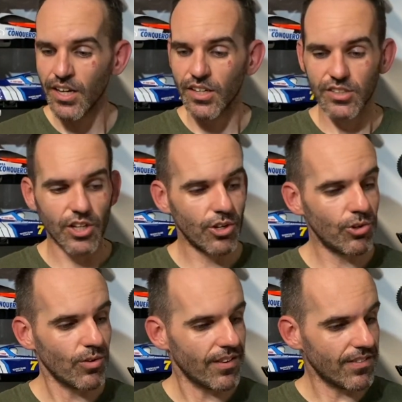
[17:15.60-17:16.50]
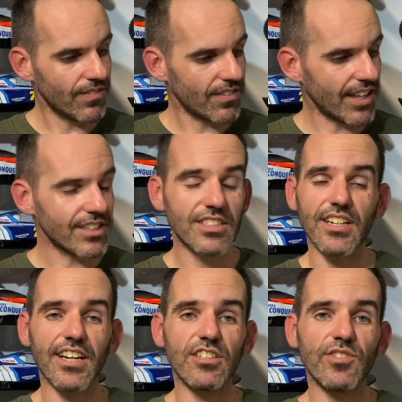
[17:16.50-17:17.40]
So that's
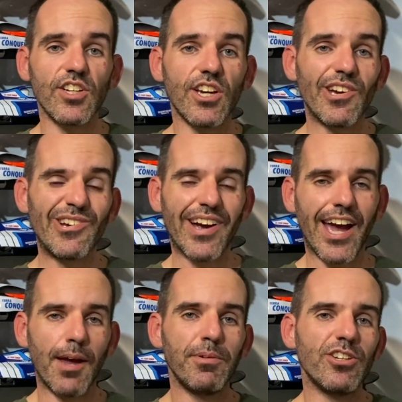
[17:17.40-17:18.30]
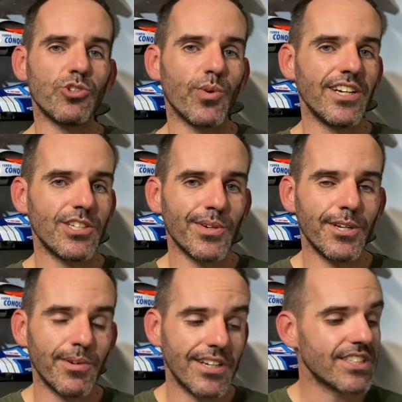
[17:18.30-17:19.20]
today's video. Happy
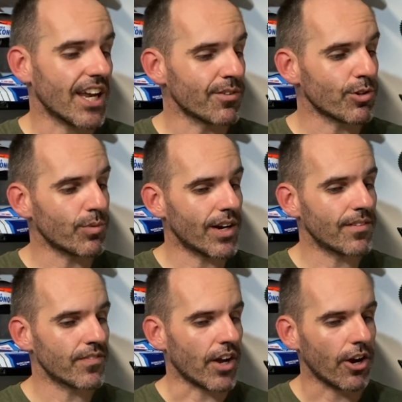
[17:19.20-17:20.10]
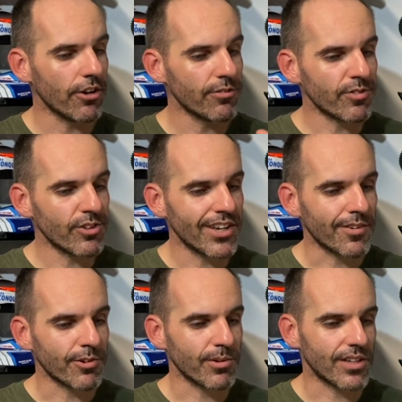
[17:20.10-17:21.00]
2021 to everyone. Hopefully
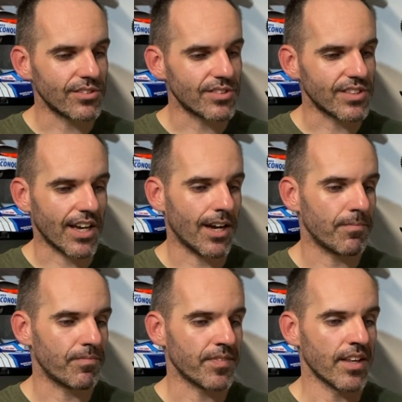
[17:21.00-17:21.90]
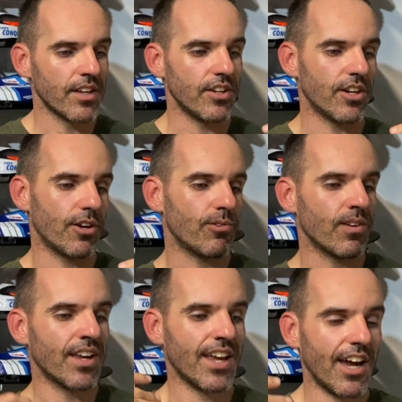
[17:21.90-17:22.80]
everyone's,
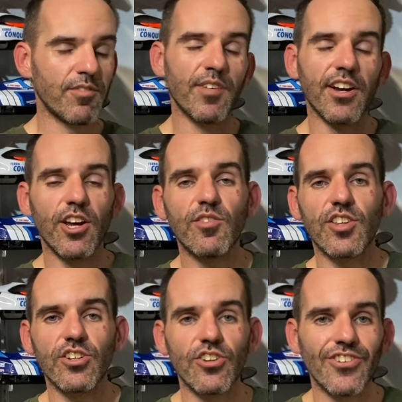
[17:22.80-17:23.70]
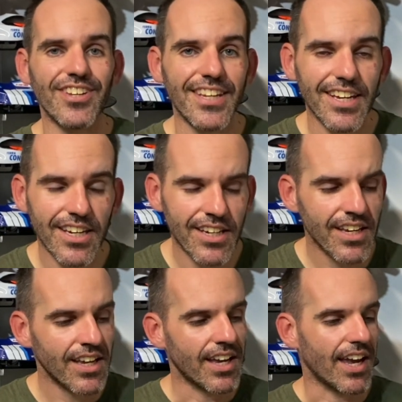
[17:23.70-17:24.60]
had fun over the new year
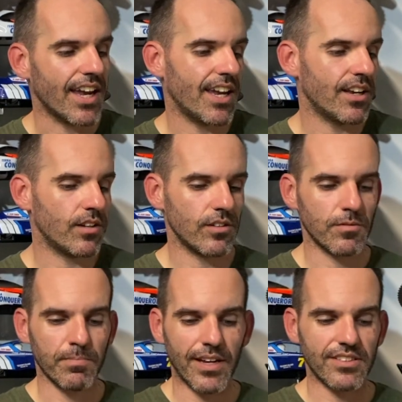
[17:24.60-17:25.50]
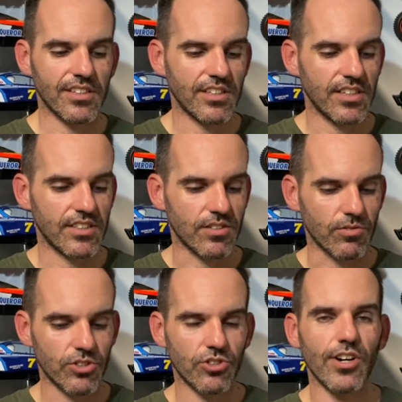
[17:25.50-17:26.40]
and basically is
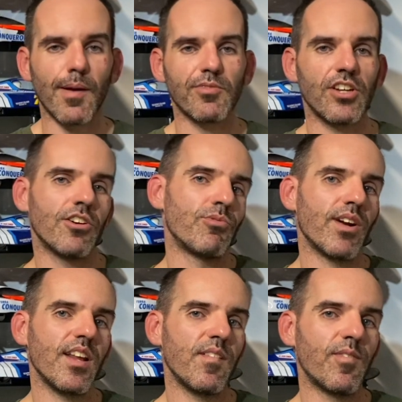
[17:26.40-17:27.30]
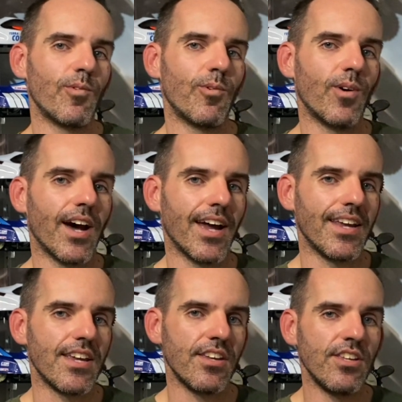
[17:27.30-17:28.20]
strapped in and ready for a
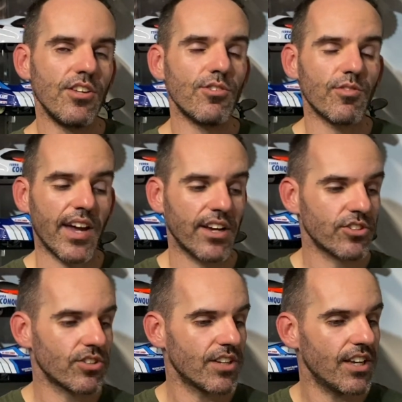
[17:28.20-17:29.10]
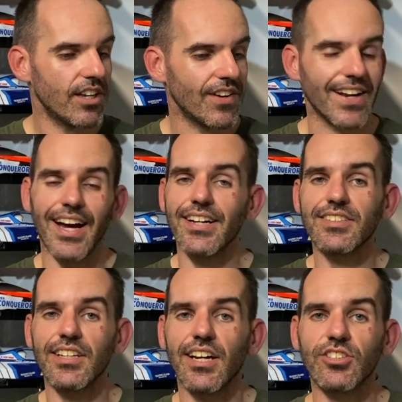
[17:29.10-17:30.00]
year of action here at RC
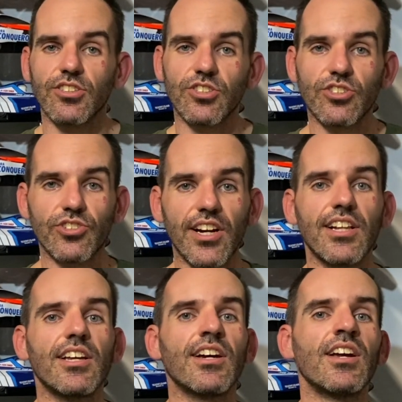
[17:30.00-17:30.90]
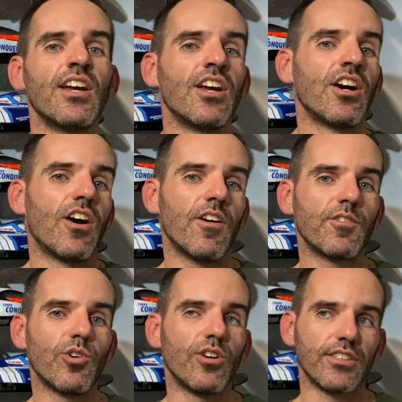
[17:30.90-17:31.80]
Action Australia. I've
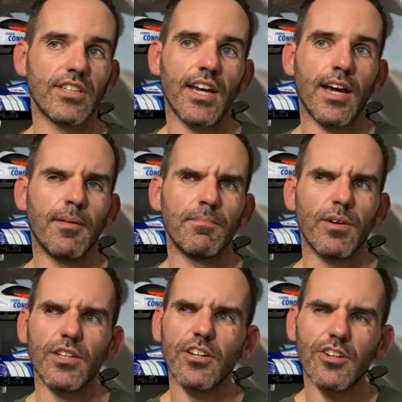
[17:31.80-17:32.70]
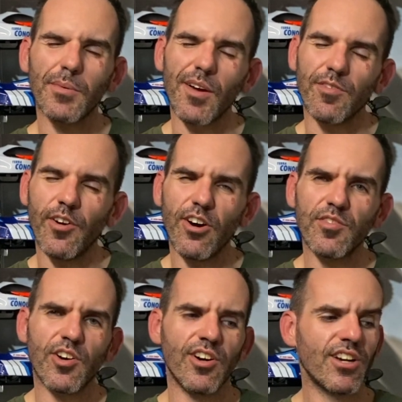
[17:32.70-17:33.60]
got, I think I've got about 5
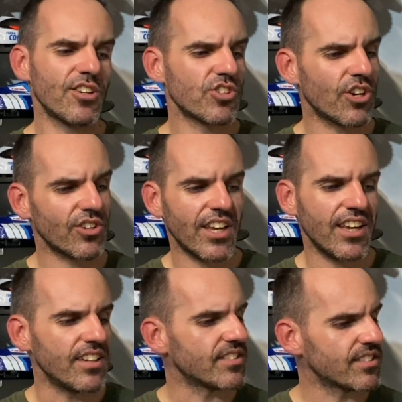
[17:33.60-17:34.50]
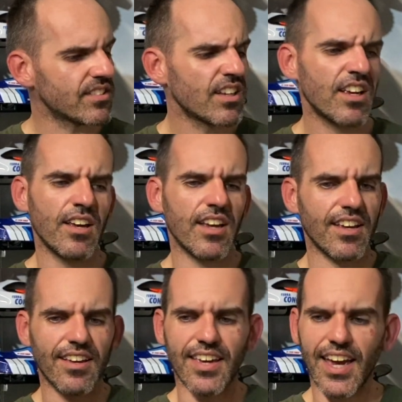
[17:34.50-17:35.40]
Kyosho kits,
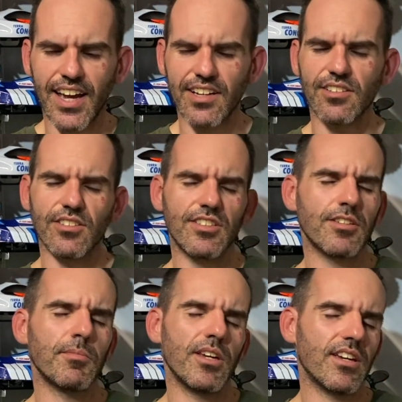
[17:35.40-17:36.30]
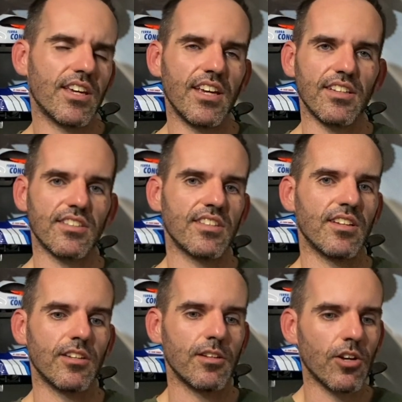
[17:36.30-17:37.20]
countless Tamiya kits
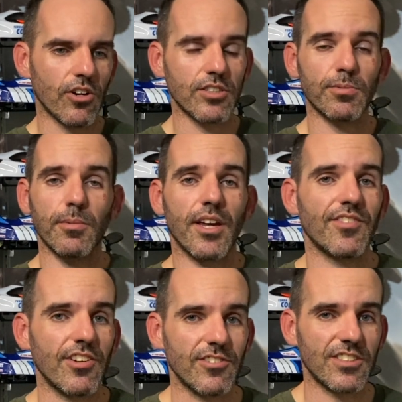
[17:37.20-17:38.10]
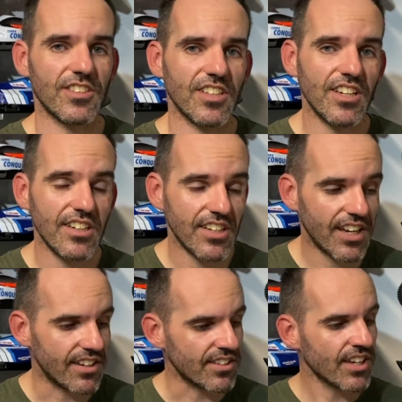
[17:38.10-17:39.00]
that you guys probably haven't even seen
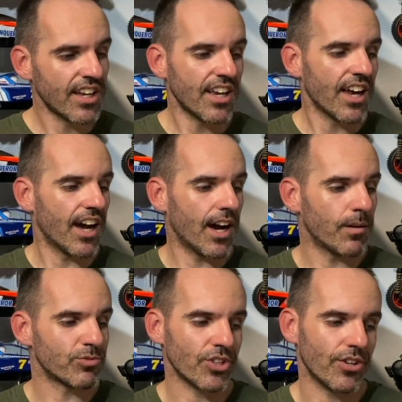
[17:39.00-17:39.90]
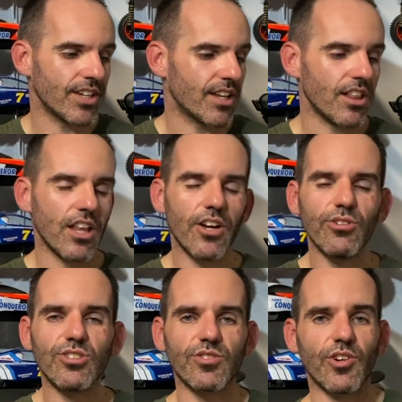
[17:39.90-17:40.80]
yet. So yeah,
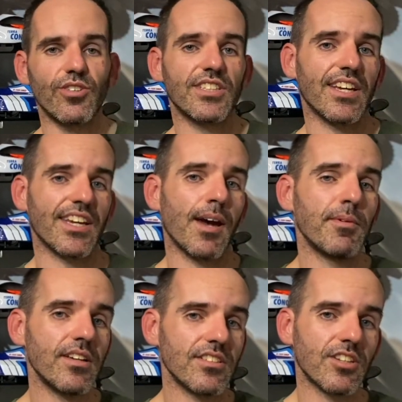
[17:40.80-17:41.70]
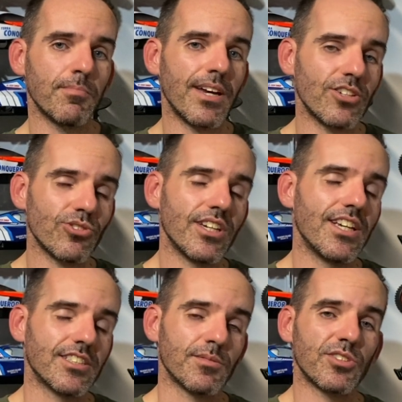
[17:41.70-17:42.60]
loads of content coming. So make sure you hit
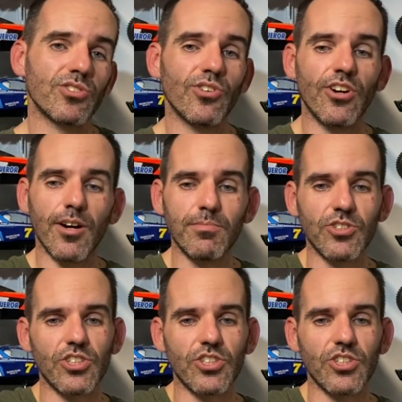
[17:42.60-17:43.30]
subscribe,